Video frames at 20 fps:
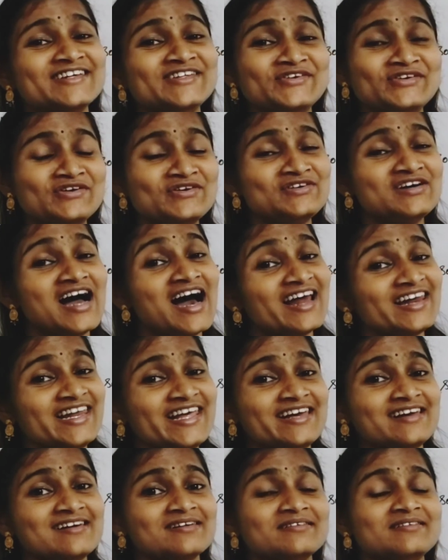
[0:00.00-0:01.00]
You know,
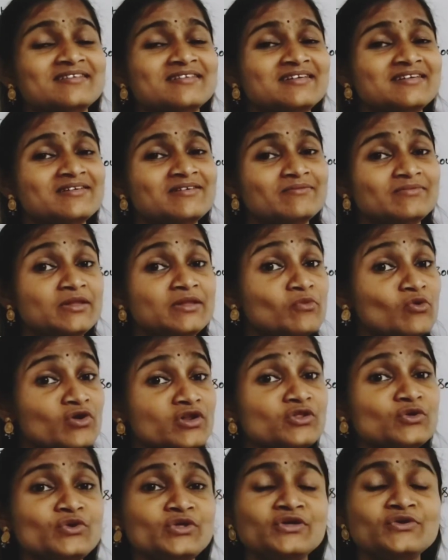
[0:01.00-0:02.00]
garlic, the more
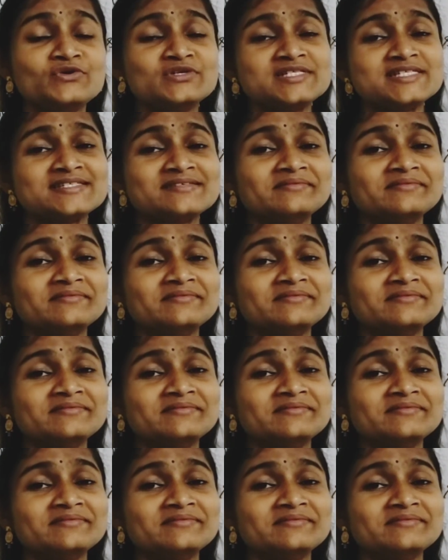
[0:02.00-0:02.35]
you use,